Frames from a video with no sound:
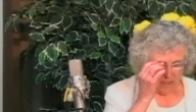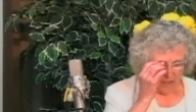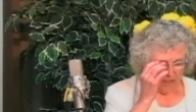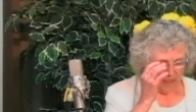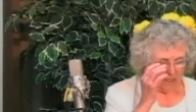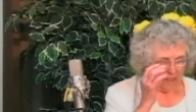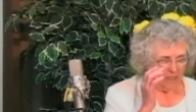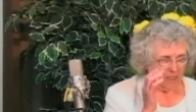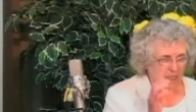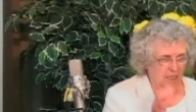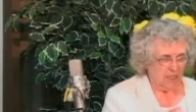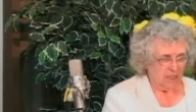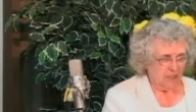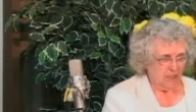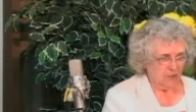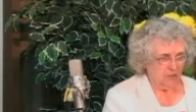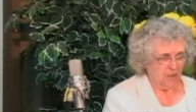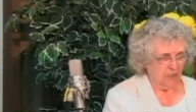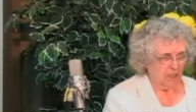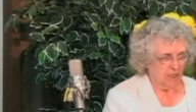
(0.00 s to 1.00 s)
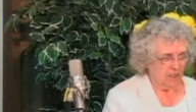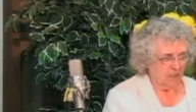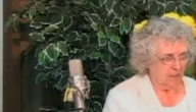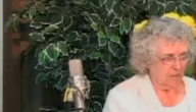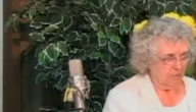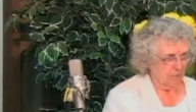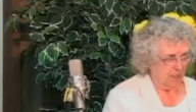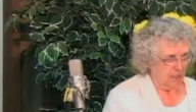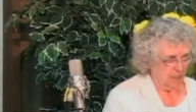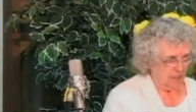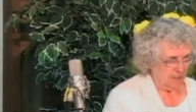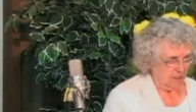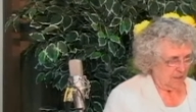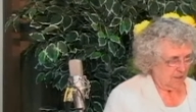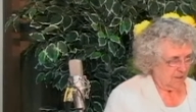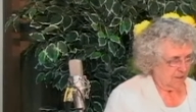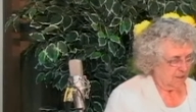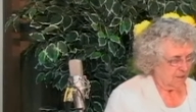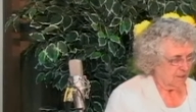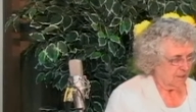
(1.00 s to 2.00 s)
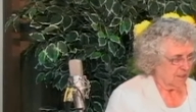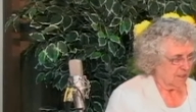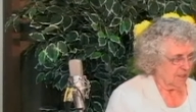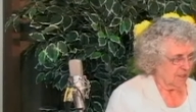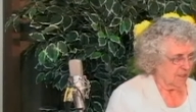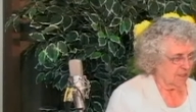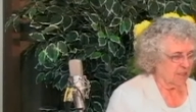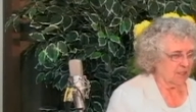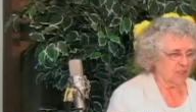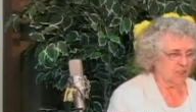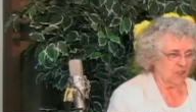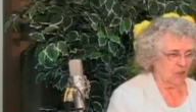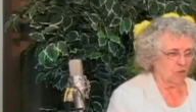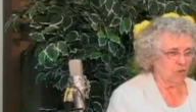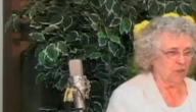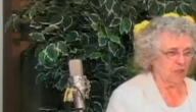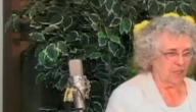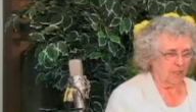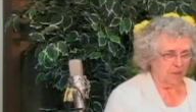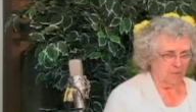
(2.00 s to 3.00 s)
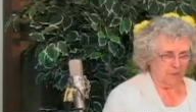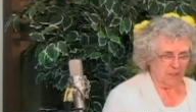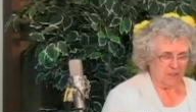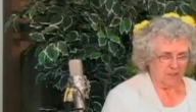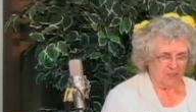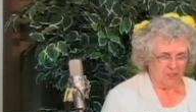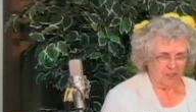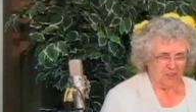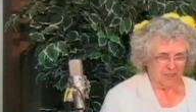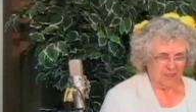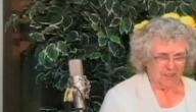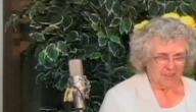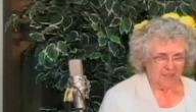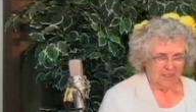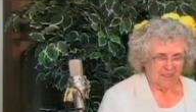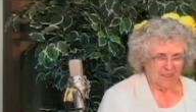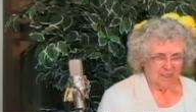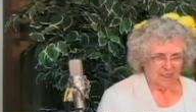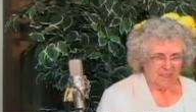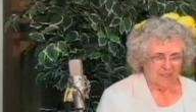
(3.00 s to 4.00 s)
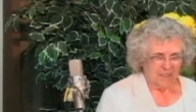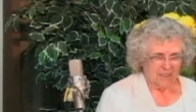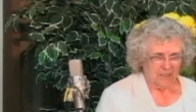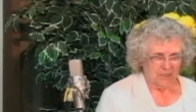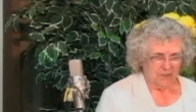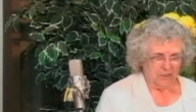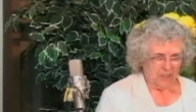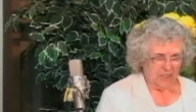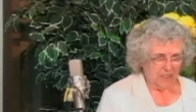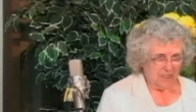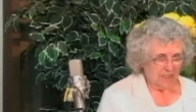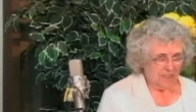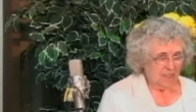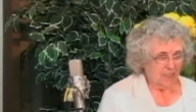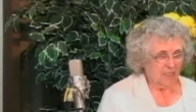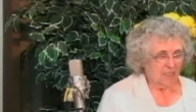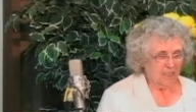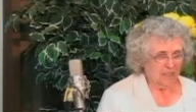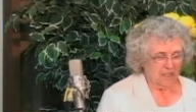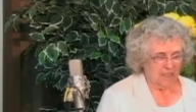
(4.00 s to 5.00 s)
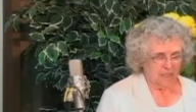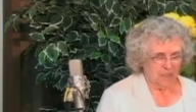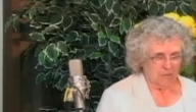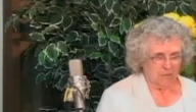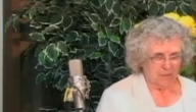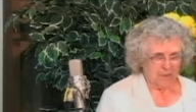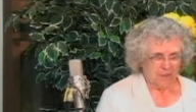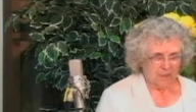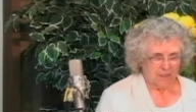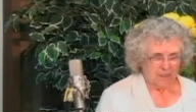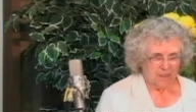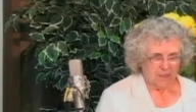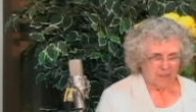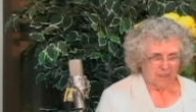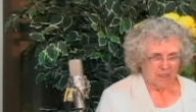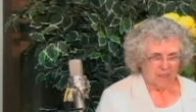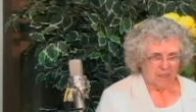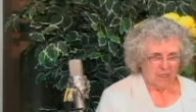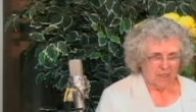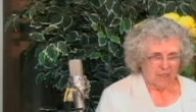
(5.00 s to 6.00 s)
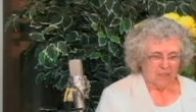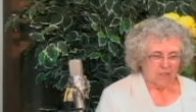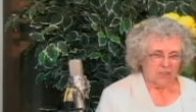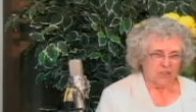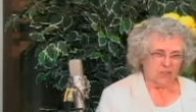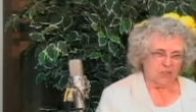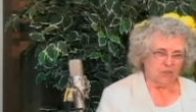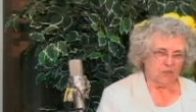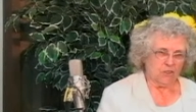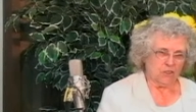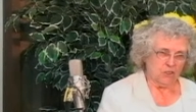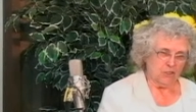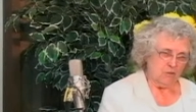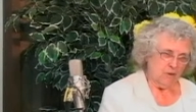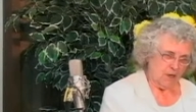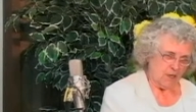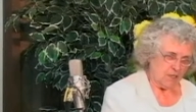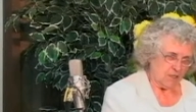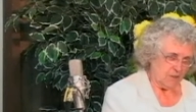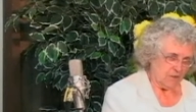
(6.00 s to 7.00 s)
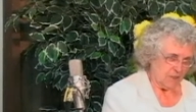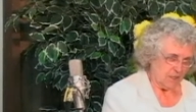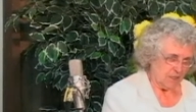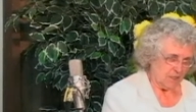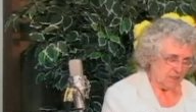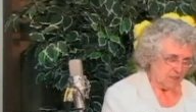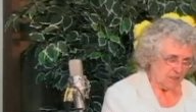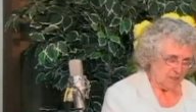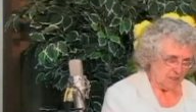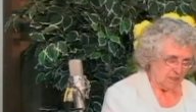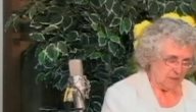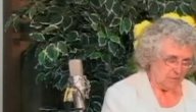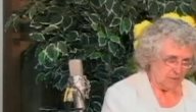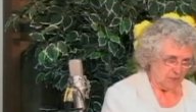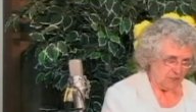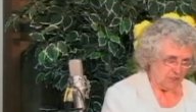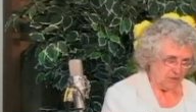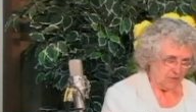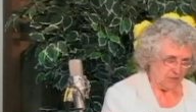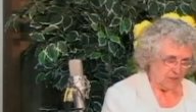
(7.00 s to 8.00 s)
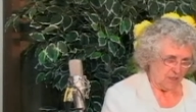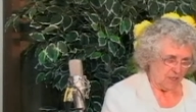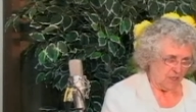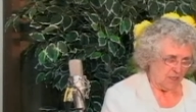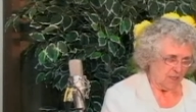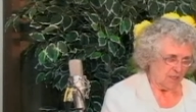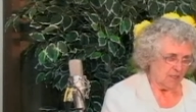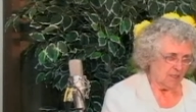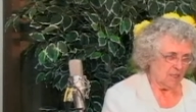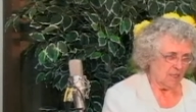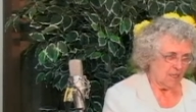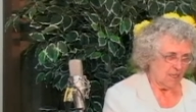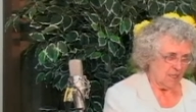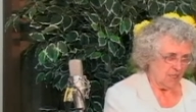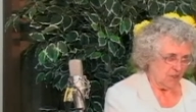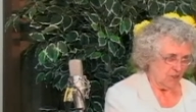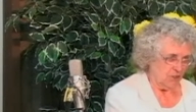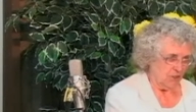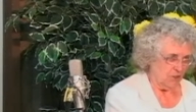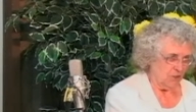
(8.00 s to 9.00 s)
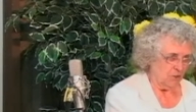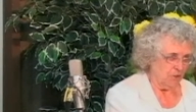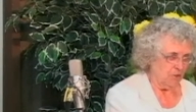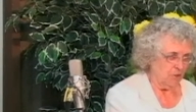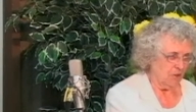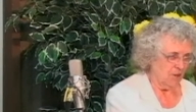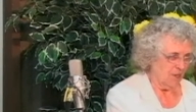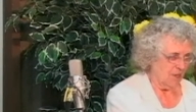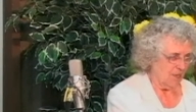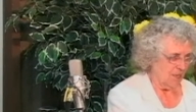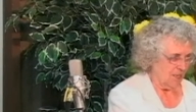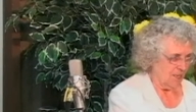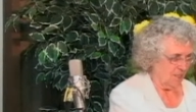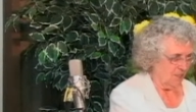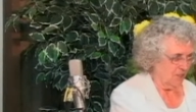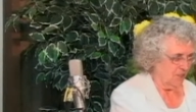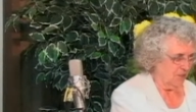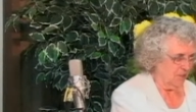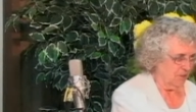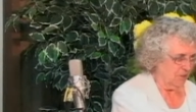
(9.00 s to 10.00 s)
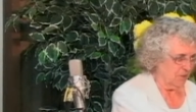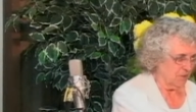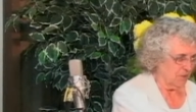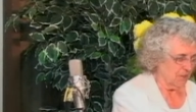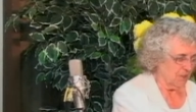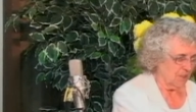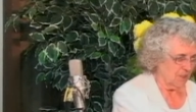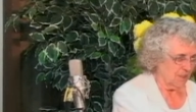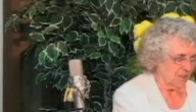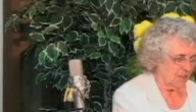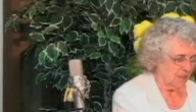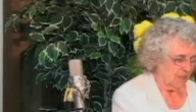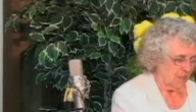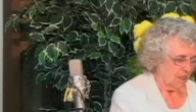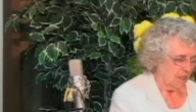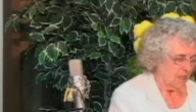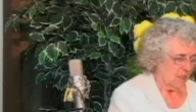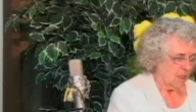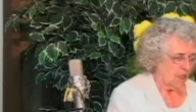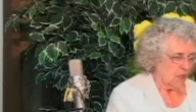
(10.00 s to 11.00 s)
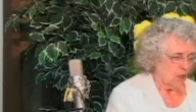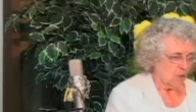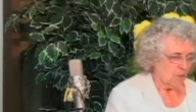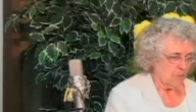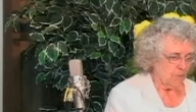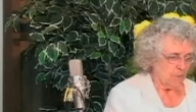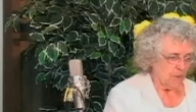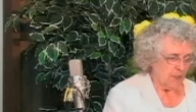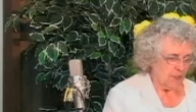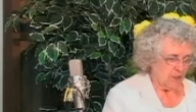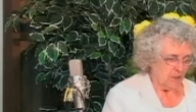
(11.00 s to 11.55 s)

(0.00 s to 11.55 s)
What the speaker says: that God created man in his own image. Created he them. So you are created in the image of God, and you and you. But